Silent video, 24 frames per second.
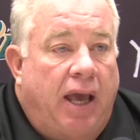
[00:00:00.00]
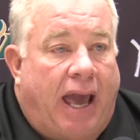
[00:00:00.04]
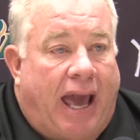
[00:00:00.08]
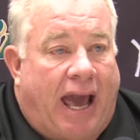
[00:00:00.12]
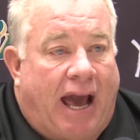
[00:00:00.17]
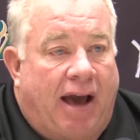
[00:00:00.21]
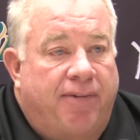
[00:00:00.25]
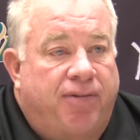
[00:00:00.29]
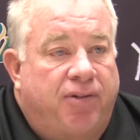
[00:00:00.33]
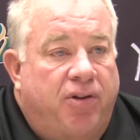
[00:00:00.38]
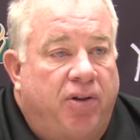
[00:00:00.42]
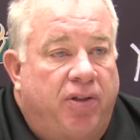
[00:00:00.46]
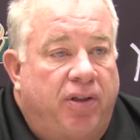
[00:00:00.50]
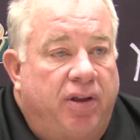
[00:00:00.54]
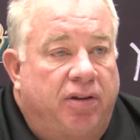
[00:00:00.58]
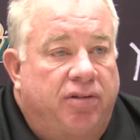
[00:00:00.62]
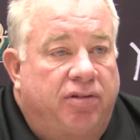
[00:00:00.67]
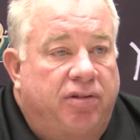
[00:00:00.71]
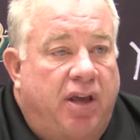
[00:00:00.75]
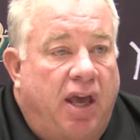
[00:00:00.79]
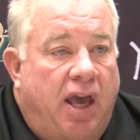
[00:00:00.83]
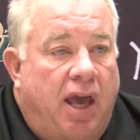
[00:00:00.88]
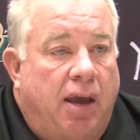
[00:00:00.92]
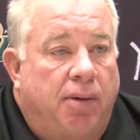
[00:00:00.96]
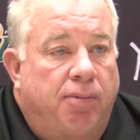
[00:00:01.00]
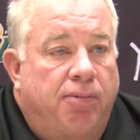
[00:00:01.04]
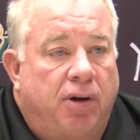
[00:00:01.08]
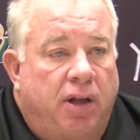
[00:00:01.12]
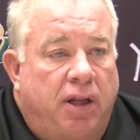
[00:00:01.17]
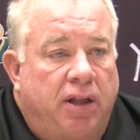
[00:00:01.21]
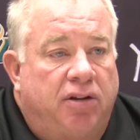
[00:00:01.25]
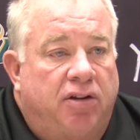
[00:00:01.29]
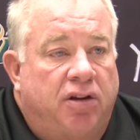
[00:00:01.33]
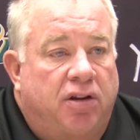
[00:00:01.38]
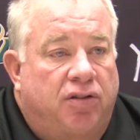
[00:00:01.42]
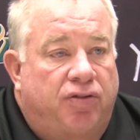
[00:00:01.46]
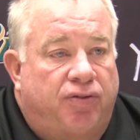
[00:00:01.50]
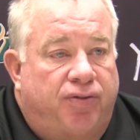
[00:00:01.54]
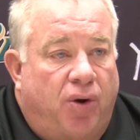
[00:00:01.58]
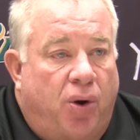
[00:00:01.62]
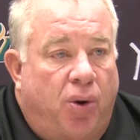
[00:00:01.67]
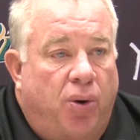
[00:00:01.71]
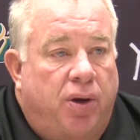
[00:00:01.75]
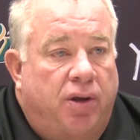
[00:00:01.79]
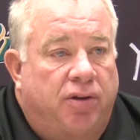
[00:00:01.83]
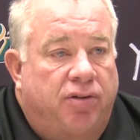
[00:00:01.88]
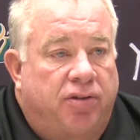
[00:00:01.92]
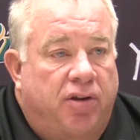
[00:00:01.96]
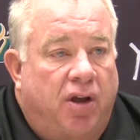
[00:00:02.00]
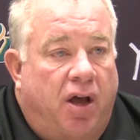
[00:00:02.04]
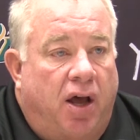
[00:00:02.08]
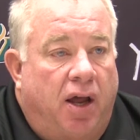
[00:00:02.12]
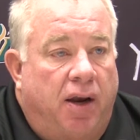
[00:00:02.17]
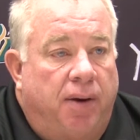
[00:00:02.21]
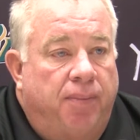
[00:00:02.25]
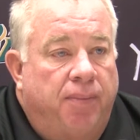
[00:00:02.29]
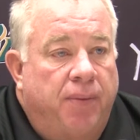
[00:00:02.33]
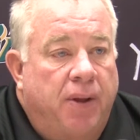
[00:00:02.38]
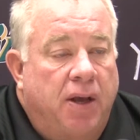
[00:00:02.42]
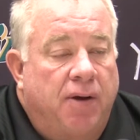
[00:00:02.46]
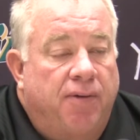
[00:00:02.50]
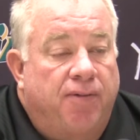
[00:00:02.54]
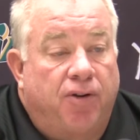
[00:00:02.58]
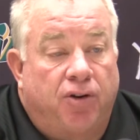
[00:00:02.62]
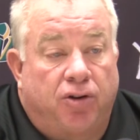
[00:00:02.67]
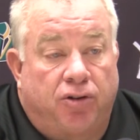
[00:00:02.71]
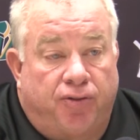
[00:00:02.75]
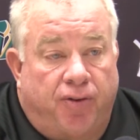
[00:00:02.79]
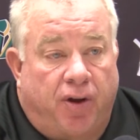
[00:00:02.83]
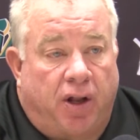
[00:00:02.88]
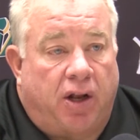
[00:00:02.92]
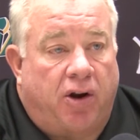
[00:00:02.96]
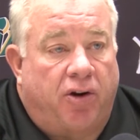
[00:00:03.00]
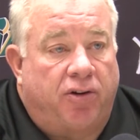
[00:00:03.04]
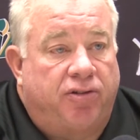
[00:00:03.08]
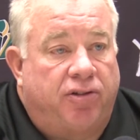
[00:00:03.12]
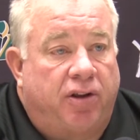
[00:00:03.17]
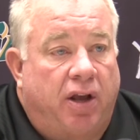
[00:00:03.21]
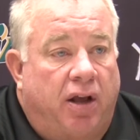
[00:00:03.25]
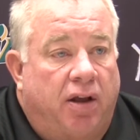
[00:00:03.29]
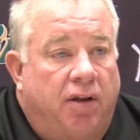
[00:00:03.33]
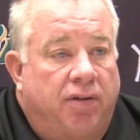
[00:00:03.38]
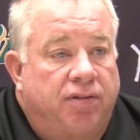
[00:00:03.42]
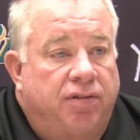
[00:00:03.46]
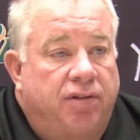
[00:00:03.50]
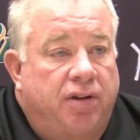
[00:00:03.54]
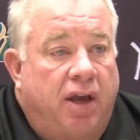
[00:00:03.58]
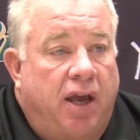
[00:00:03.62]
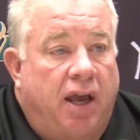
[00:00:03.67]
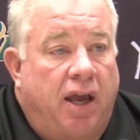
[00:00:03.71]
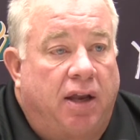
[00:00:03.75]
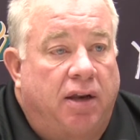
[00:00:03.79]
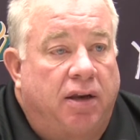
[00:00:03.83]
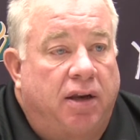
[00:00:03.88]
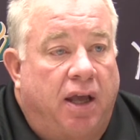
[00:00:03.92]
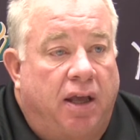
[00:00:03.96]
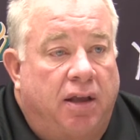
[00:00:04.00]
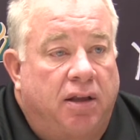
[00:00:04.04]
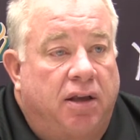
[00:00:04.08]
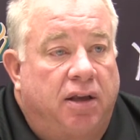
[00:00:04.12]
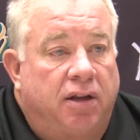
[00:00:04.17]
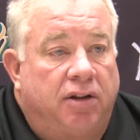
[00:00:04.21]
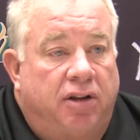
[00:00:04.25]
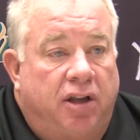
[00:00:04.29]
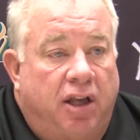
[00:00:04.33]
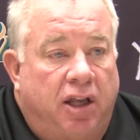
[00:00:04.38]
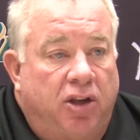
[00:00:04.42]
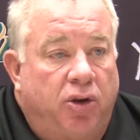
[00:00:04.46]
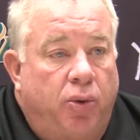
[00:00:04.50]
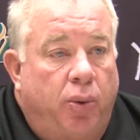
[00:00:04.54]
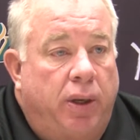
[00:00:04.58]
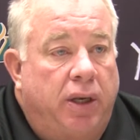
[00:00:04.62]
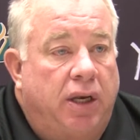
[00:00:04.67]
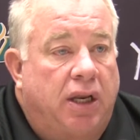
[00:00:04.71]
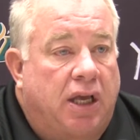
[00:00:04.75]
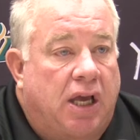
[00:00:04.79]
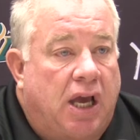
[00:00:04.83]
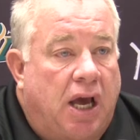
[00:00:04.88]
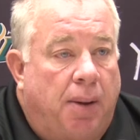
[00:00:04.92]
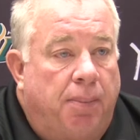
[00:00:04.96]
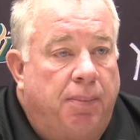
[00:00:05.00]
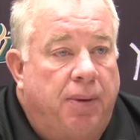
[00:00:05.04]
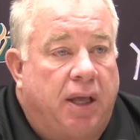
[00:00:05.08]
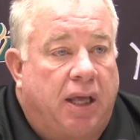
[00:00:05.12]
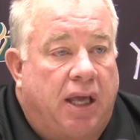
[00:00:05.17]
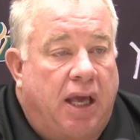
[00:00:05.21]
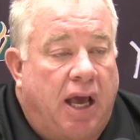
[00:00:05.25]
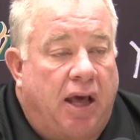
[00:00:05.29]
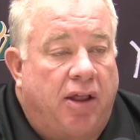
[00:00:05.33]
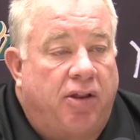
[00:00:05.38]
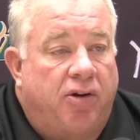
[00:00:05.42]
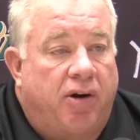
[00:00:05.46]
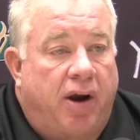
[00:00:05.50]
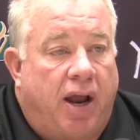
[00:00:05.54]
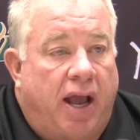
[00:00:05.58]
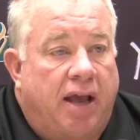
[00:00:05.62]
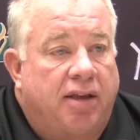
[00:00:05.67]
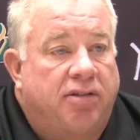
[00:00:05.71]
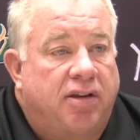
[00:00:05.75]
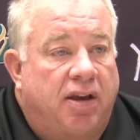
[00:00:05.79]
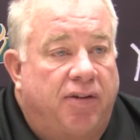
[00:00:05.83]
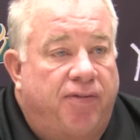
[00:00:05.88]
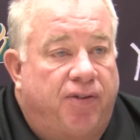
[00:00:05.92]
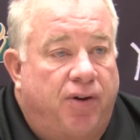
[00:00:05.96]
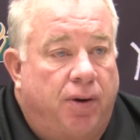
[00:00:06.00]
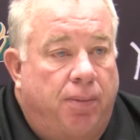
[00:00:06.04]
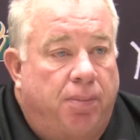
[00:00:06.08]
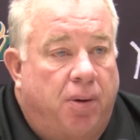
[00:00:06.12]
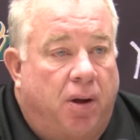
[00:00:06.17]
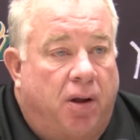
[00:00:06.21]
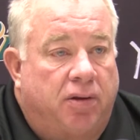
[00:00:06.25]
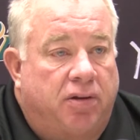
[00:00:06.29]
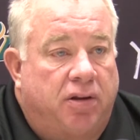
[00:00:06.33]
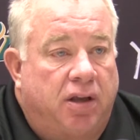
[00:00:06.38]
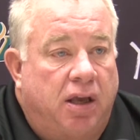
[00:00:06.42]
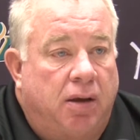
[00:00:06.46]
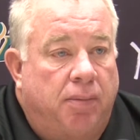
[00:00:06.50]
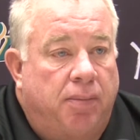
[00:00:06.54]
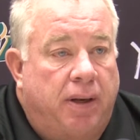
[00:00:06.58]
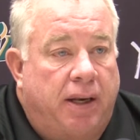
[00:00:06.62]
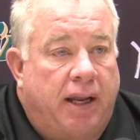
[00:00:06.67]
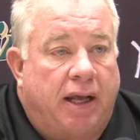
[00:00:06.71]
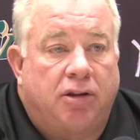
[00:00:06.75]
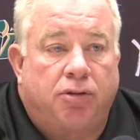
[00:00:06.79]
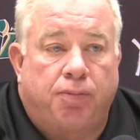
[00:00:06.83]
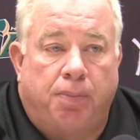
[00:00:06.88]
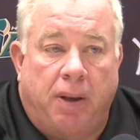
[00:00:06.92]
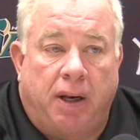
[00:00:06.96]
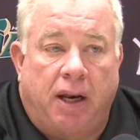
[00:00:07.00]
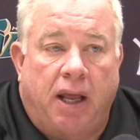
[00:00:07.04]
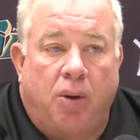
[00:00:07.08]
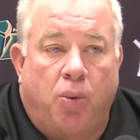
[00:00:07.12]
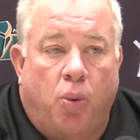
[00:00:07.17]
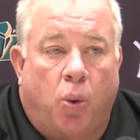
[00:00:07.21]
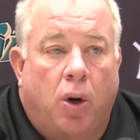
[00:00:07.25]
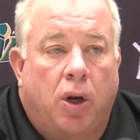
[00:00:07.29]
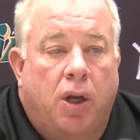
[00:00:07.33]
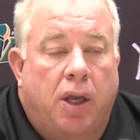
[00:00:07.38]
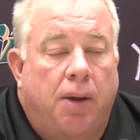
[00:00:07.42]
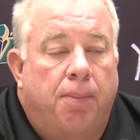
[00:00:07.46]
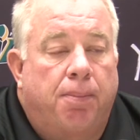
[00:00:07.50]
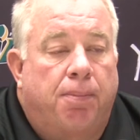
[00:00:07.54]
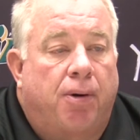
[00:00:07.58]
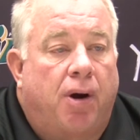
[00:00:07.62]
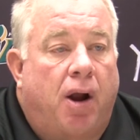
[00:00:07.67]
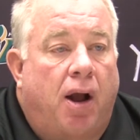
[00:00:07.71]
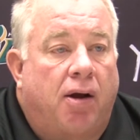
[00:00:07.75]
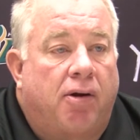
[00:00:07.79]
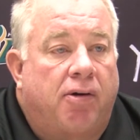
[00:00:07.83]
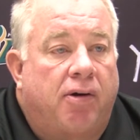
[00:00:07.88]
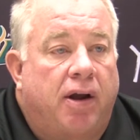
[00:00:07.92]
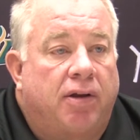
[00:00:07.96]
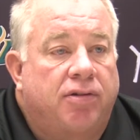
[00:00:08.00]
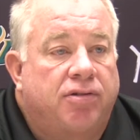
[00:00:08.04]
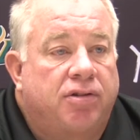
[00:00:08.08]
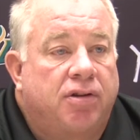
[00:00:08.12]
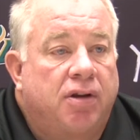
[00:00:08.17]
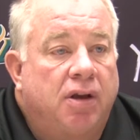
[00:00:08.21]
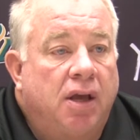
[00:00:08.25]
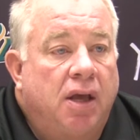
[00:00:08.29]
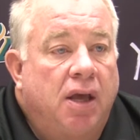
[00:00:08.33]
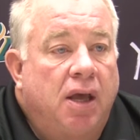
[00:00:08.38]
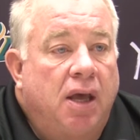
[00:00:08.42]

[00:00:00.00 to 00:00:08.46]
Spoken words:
after this game. Really just focus on, first of all, ourselves and continuing to come together as a football team. And that's been a work in progress,